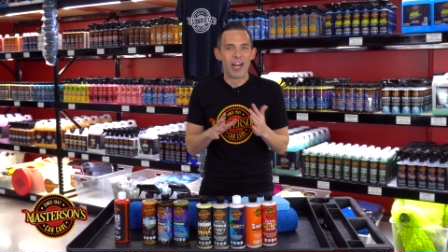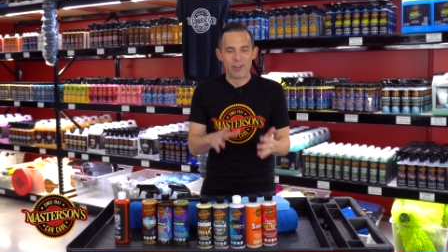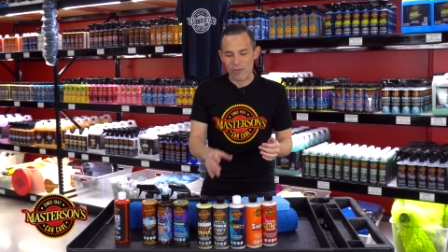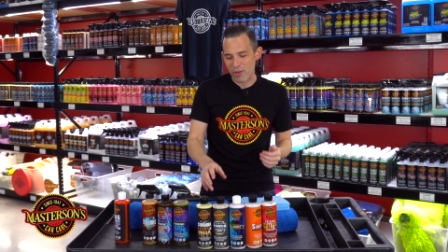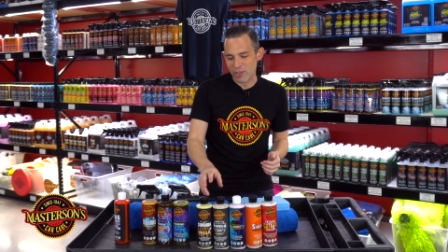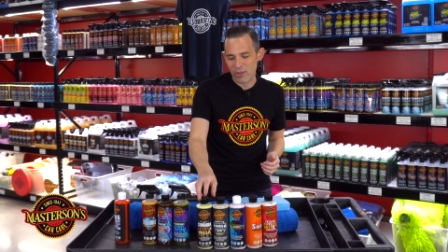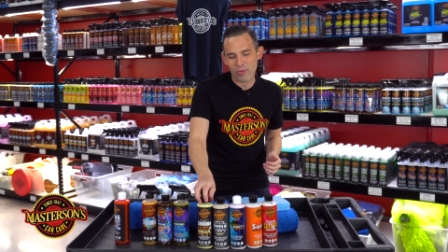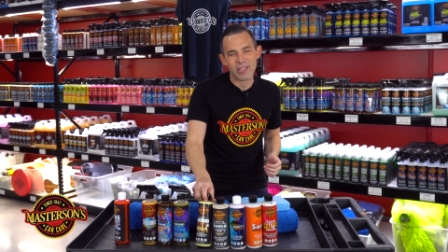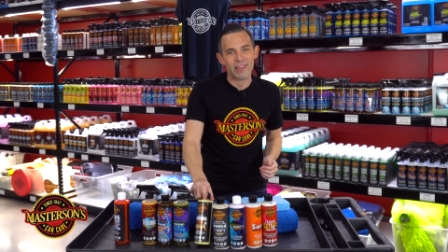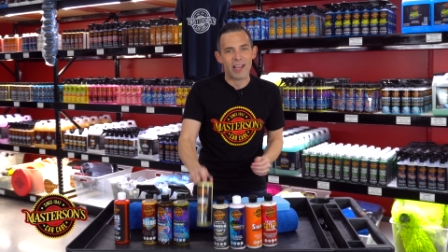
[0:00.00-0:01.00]
and you're just
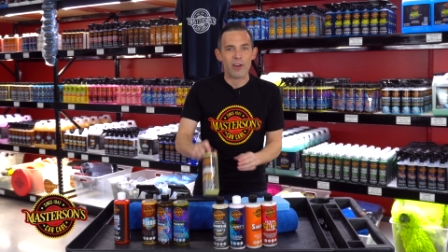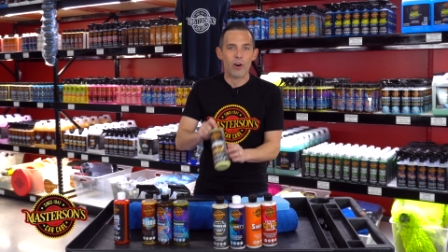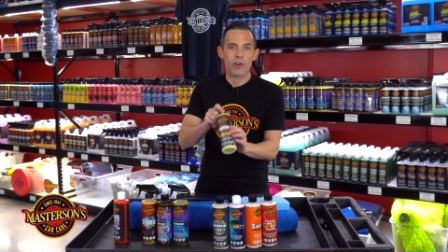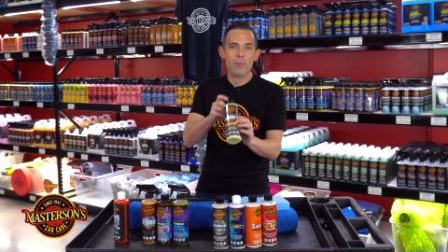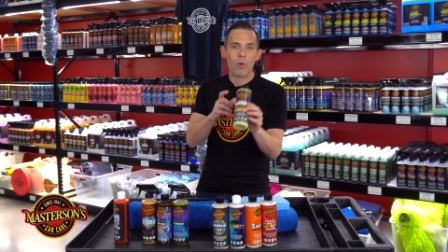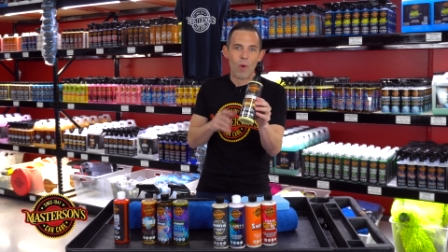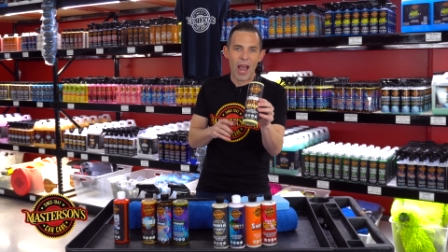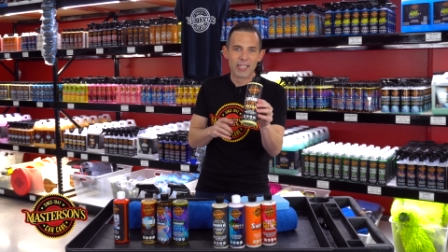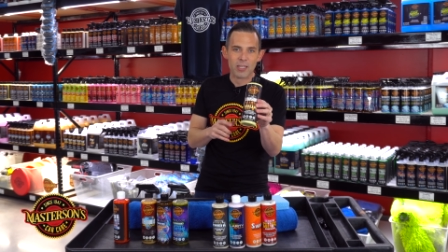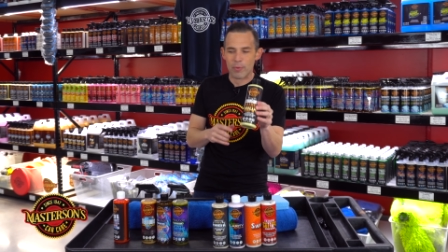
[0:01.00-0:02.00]
using like Carnauba
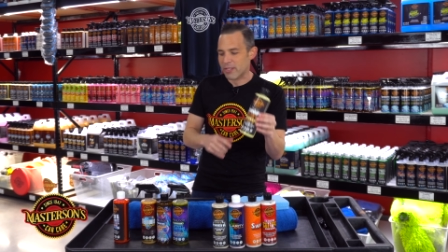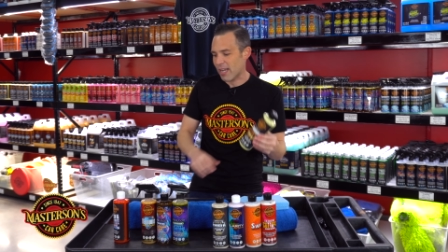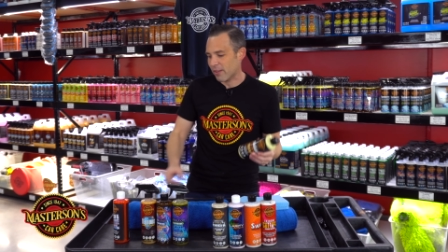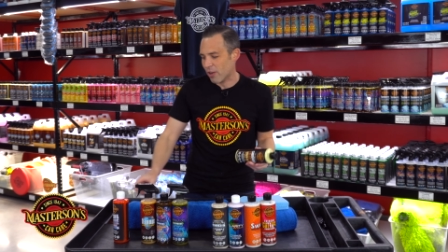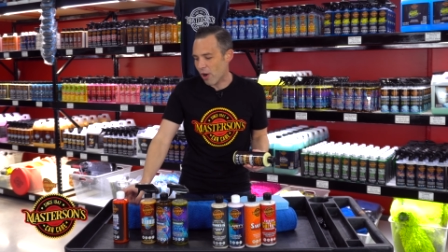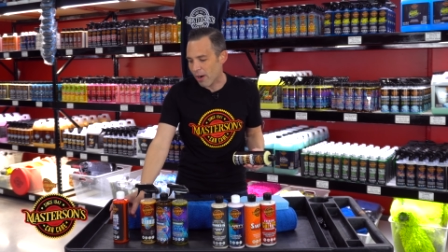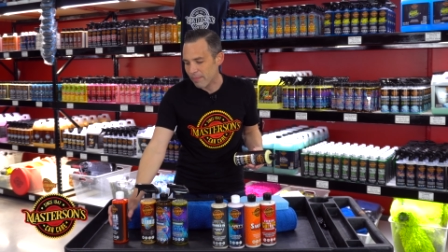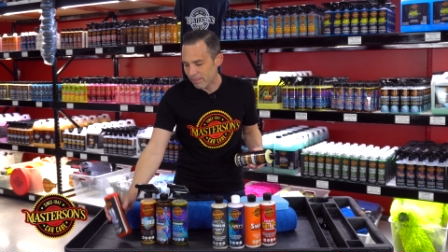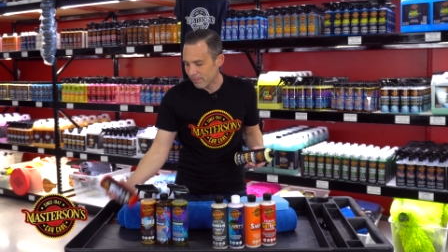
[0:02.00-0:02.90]
wax to protect the car,